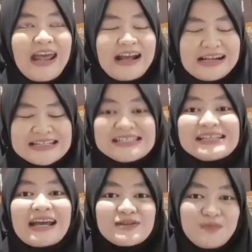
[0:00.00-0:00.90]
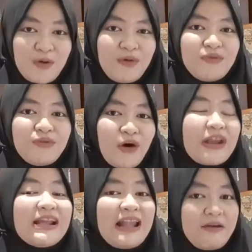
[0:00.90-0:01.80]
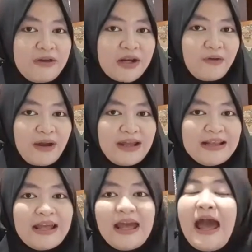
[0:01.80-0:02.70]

English textbook for 11th grade,